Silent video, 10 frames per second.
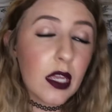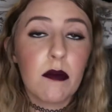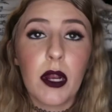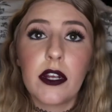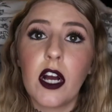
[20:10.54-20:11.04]

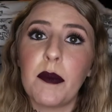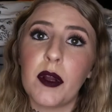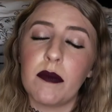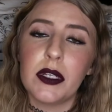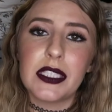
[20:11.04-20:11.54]
Park
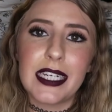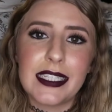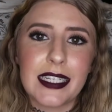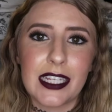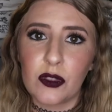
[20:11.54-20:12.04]
hopper, multi-day
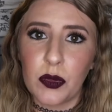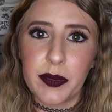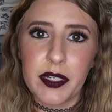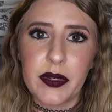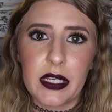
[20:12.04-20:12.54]
tickets, what are
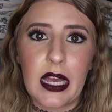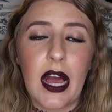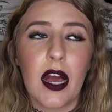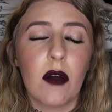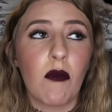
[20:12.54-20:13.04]
we doing?
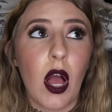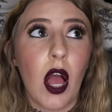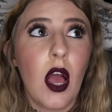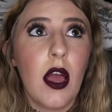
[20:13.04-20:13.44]
Um,